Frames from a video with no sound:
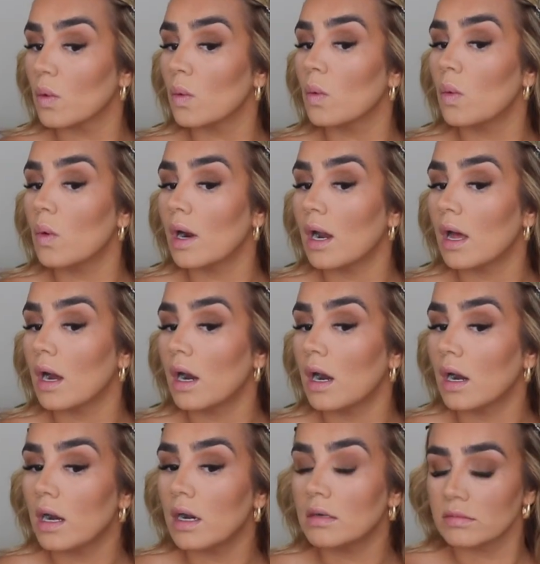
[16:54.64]

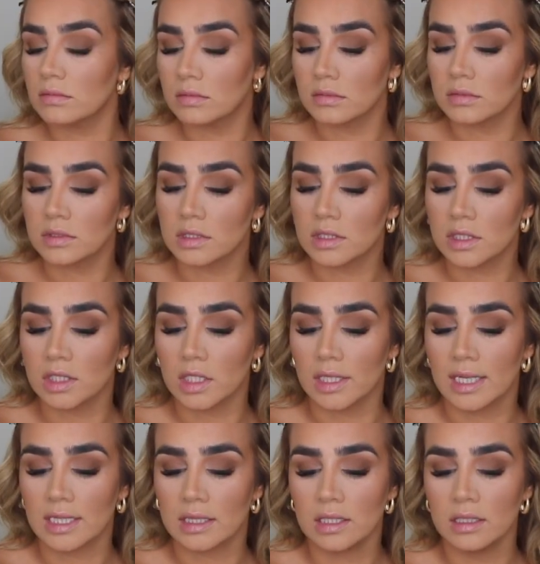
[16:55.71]
Voila, it's
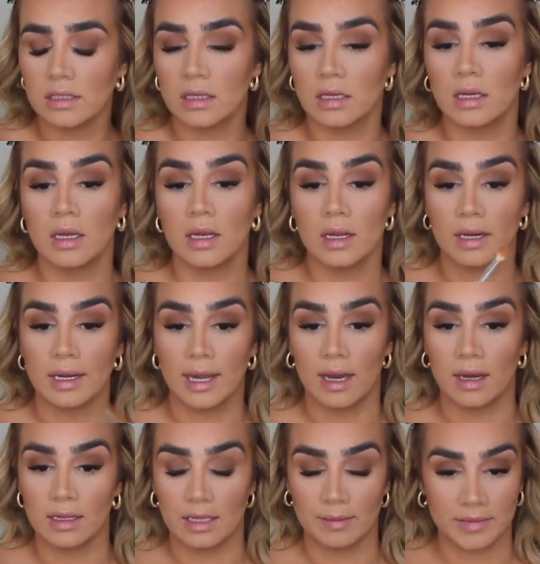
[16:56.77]
connected.
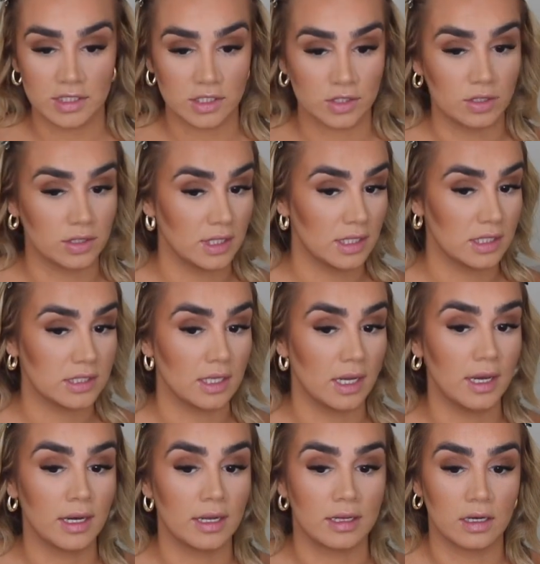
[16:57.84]
Now let me just do the other
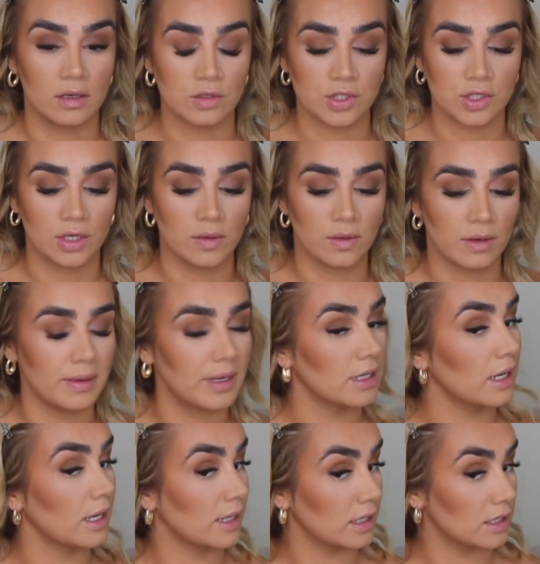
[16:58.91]
side and then I'll show you what I mean.
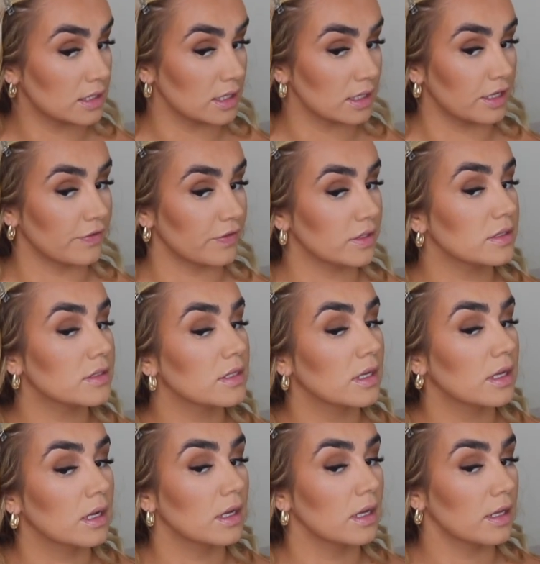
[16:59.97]
Like, can you see the difference?
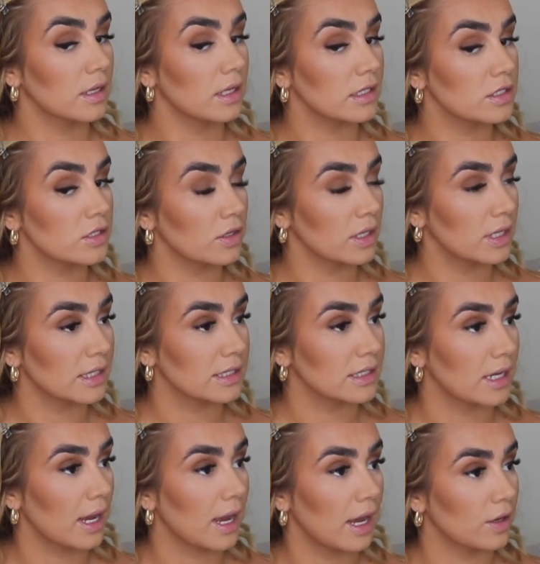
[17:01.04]
That's not
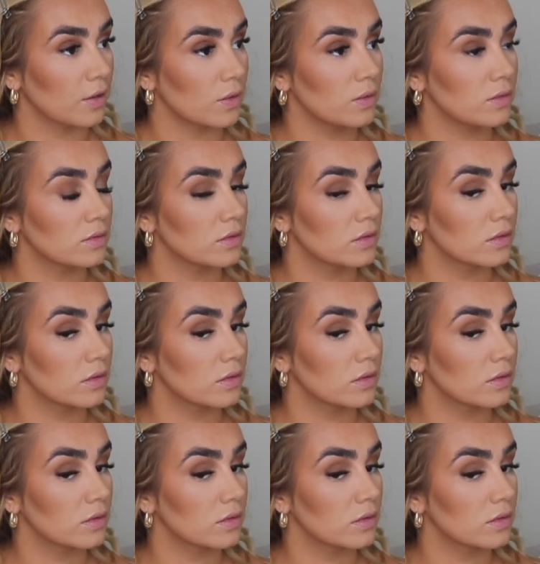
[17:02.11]
connected at all.